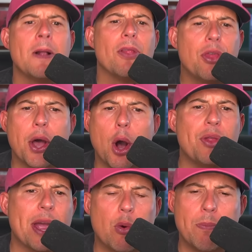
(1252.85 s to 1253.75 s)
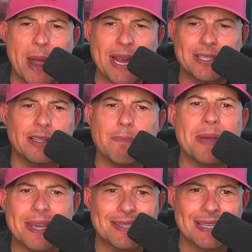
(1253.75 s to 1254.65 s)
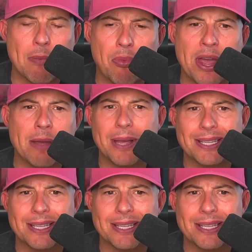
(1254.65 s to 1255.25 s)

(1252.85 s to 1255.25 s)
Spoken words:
though they would basically be the same thing because